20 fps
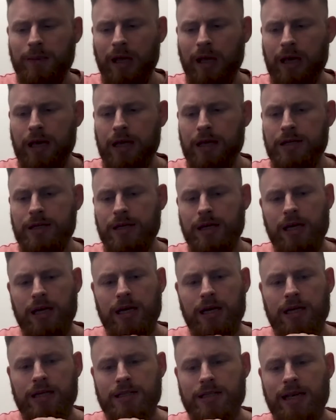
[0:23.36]
And
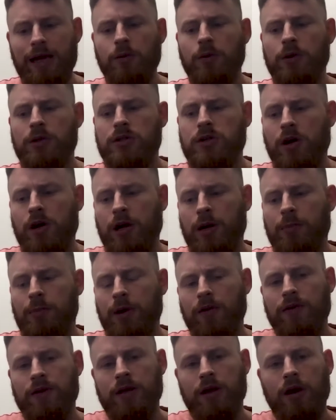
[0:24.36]
today I want to talk
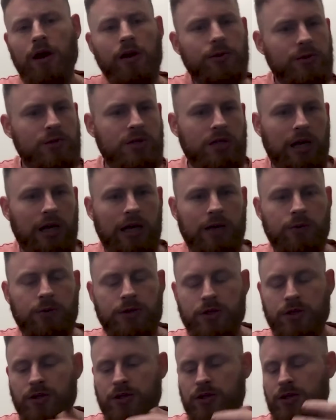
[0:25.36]
about the other side,
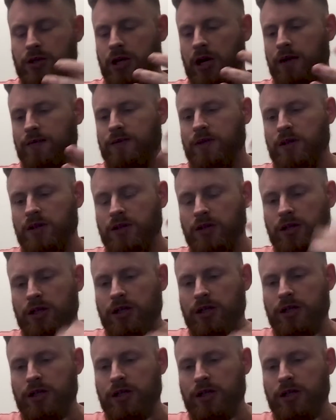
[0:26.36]
which is obviously